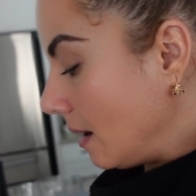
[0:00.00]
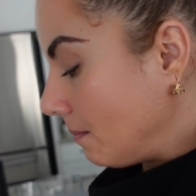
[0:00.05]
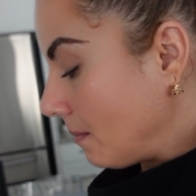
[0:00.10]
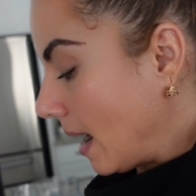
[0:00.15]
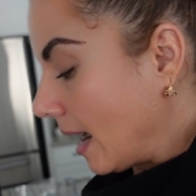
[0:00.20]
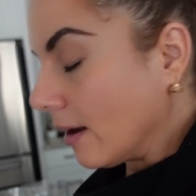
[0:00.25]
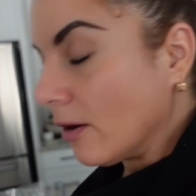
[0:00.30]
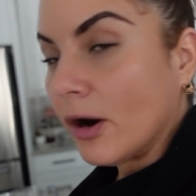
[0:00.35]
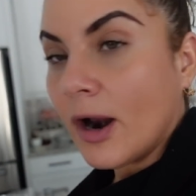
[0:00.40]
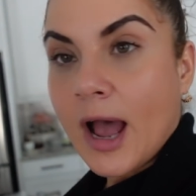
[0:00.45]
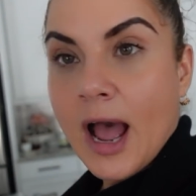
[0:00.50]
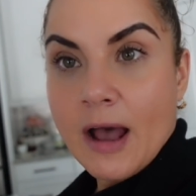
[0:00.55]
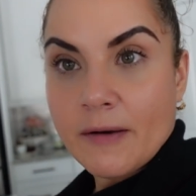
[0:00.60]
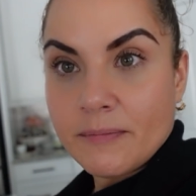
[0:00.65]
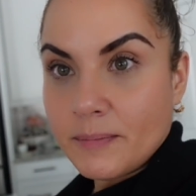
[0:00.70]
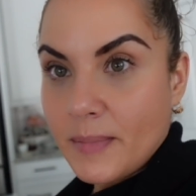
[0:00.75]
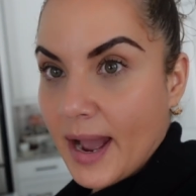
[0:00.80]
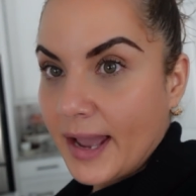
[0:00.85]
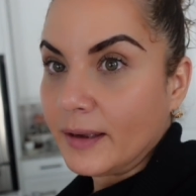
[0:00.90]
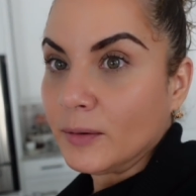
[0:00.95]
I'm gonna
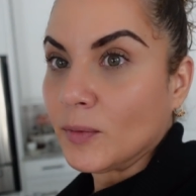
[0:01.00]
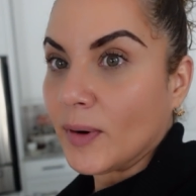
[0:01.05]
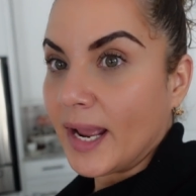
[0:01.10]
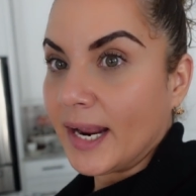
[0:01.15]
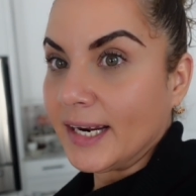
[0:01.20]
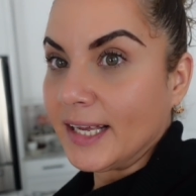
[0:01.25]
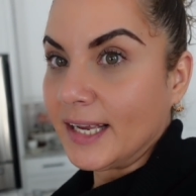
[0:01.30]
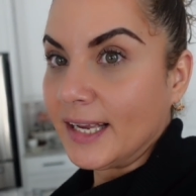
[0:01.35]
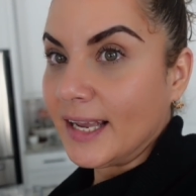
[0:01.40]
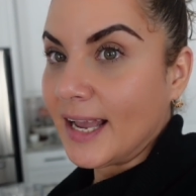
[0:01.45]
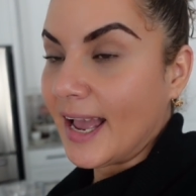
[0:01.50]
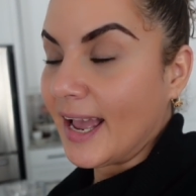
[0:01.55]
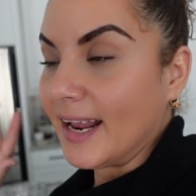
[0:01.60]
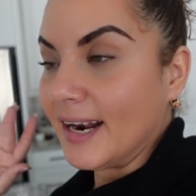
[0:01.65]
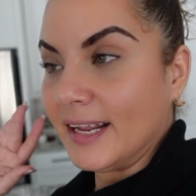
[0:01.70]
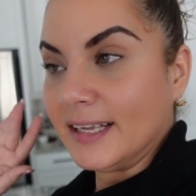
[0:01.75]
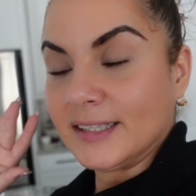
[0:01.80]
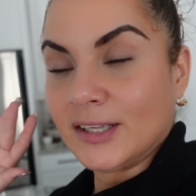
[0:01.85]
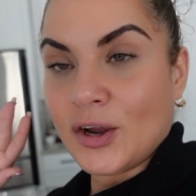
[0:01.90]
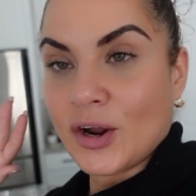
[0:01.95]
have mine ready
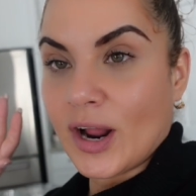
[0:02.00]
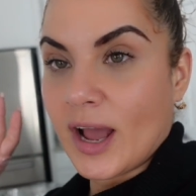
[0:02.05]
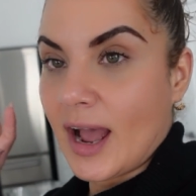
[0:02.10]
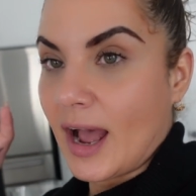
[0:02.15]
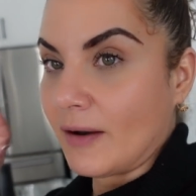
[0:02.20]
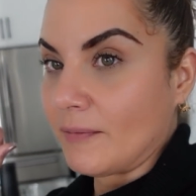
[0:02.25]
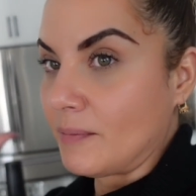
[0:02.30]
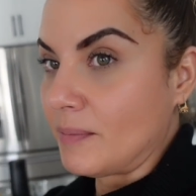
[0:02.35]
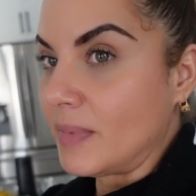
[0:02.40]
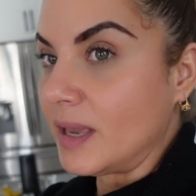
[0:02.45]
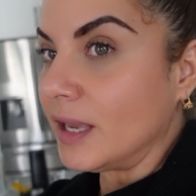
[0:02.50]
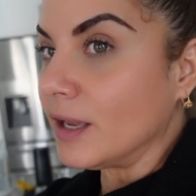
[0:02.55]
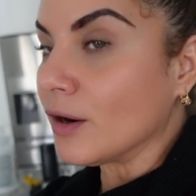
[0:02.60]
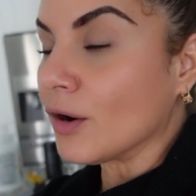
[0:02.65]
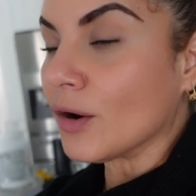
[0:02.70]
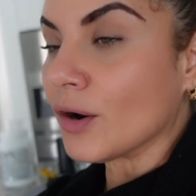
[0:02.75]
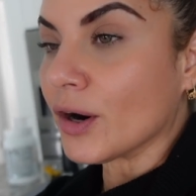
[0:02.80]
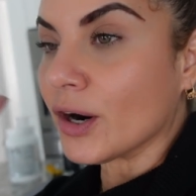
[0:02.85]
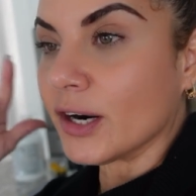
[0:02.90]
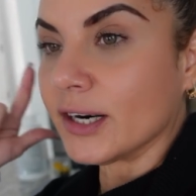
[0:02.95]
and it's gonna have
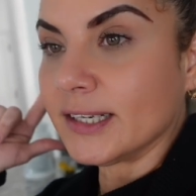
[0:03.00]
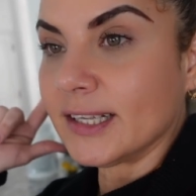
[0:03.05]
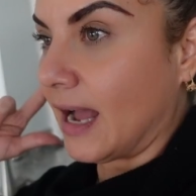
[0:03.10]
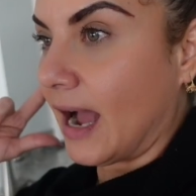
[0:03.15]
mirrors.